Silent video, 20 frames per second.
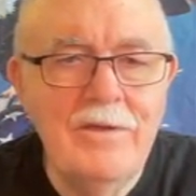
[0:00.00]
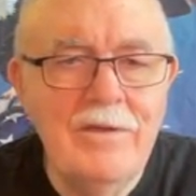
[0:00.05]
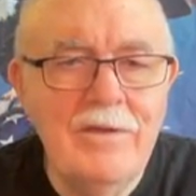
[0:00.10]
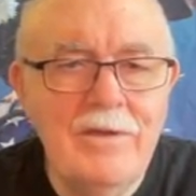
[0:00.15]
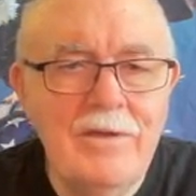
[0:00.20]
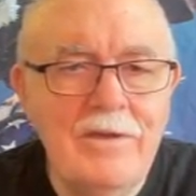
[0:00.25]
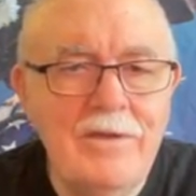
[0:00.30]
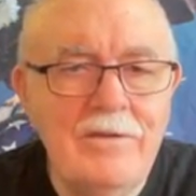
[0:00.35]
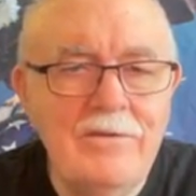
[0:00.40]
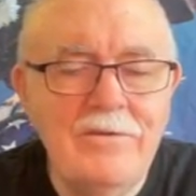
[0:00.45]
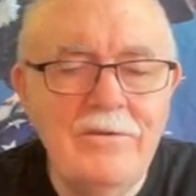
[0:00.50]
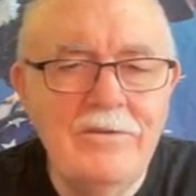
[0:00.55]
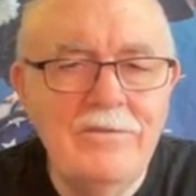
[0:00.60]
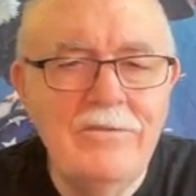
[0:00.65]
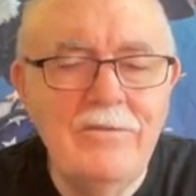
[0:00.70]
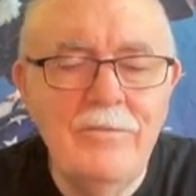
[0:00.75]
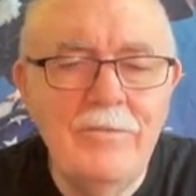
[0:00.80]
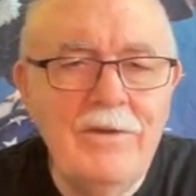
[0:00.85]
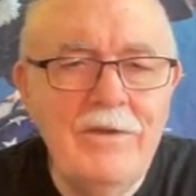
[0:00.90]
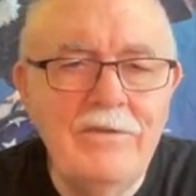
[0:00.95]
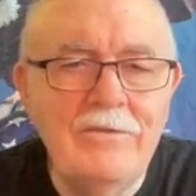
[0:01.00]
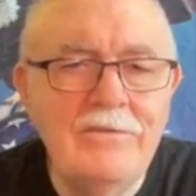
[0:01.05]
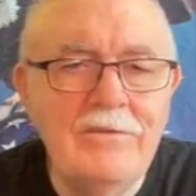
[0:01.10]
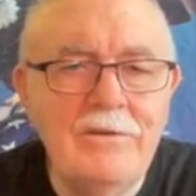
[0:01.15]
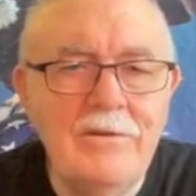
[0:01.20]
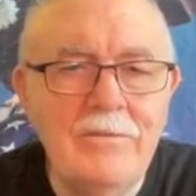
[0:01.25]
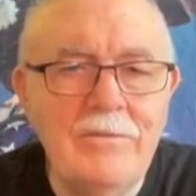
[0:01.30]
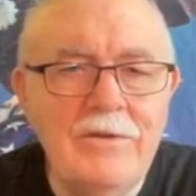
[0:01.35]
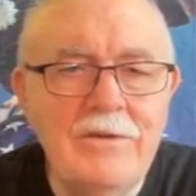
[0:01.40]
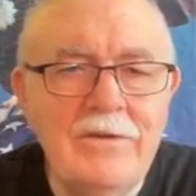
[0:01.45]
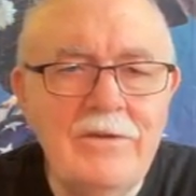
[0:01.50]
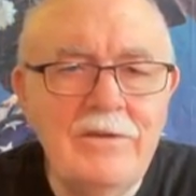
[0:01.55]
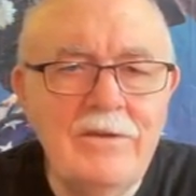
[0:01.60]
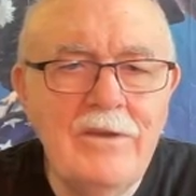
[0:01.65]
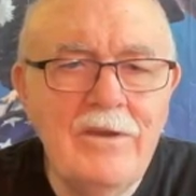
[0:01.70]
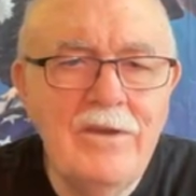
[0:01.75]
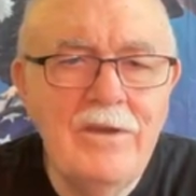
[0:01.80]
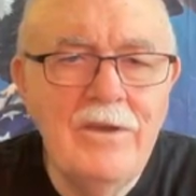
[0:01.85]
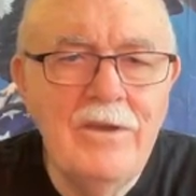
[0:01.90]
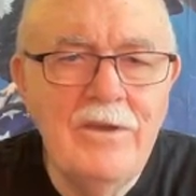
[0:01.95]
It's just amazing to me.
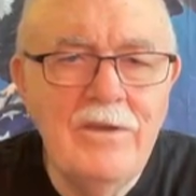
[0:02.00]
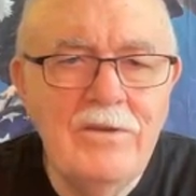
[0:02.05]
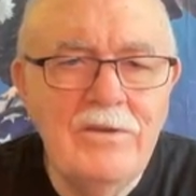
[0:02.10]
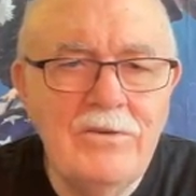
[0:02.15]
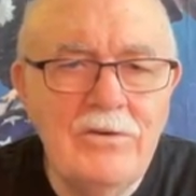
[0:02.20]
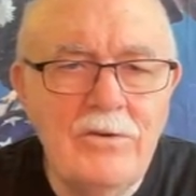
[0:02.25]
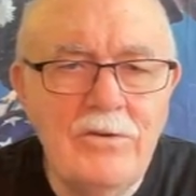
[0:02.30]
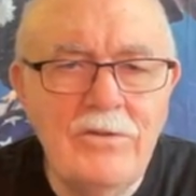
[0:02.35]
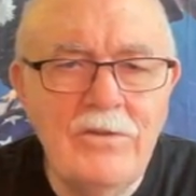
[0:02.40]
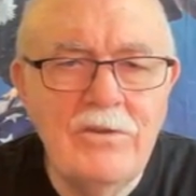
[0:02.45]
During